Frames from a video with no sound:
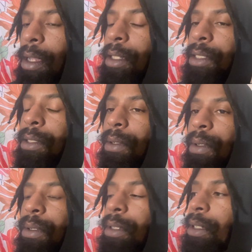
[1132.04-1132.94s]

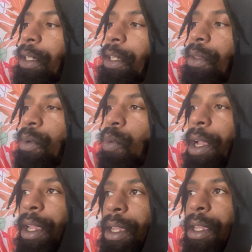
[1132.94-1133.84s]
So either
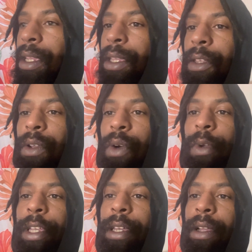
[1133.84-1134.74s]
way, we
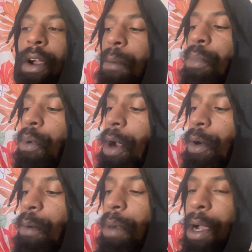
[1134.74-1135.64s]
get our Barack
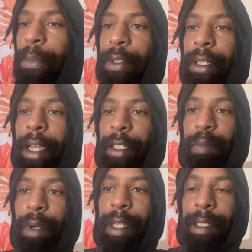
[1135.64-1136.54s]
Obama as
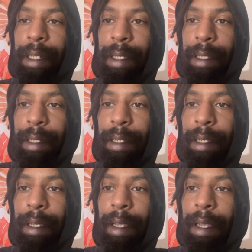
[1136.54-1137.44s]
president.
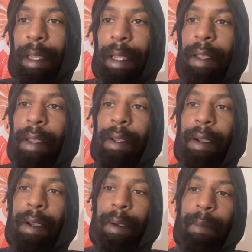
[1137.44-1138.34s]

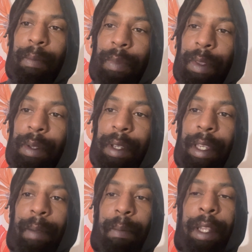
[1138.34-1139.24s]
You
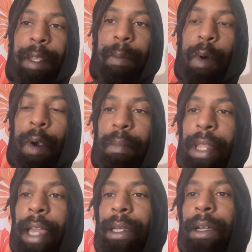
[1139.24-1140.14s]
get many more
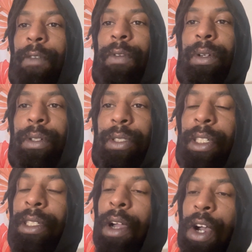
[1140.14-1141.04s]
Black governors, just
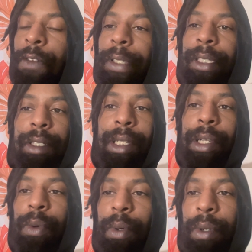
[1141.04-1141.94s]
in office in
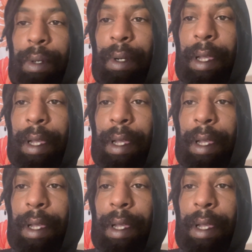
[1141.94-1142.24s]
general,